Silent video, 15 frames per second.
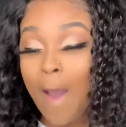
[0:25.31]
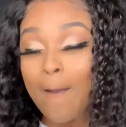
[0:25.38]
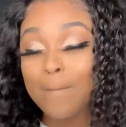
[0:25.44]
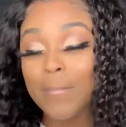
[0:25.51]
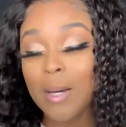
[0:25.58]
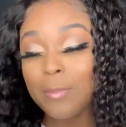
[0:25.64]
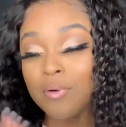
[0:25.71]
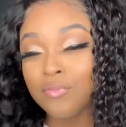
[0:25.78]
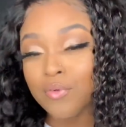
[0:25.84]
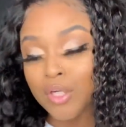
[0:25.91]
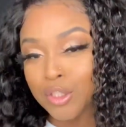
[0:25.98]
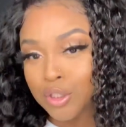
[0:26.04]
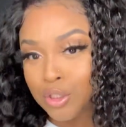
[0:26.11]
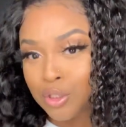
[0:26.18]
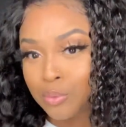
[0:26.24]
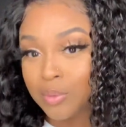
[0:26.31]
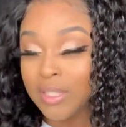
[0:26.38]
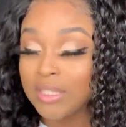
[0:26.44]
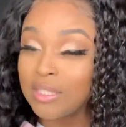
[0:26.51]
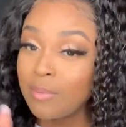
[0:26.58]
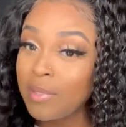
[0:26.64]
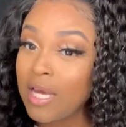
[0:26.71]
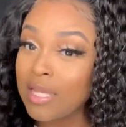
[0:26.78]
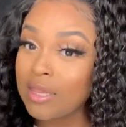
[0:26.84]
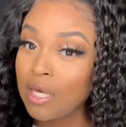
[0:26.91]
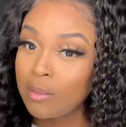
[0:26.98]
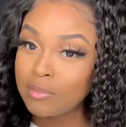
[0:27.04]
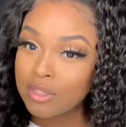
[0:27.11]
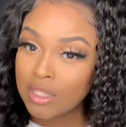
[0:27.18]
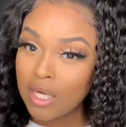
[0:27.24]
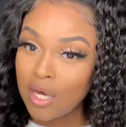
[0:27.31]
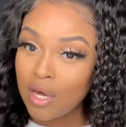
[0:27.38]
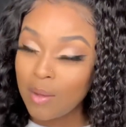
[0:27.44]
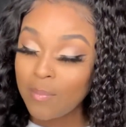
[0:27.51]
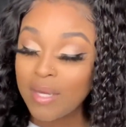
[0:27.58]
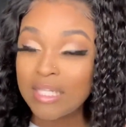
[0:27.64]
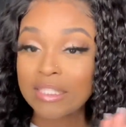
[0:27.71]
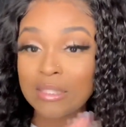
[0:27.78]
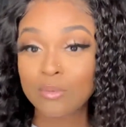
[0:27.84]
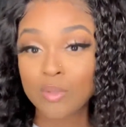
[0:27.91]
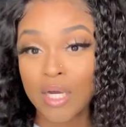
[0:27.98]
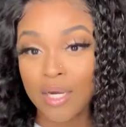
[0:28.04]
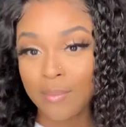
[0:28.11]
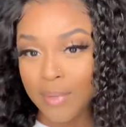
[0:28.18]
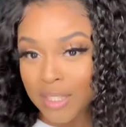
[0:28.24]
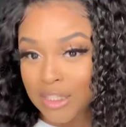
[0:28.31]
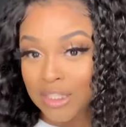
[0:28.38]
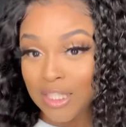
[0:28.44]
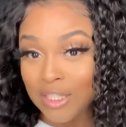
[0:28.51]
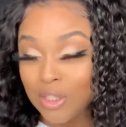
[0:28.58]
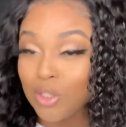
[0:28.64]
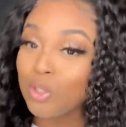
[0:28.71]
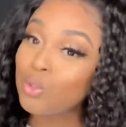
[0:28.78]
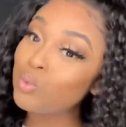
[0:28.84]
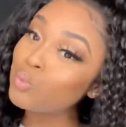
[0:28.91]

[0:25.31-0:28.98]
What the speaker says: But before you do, please give me a thumbs up and subscribe to my channel.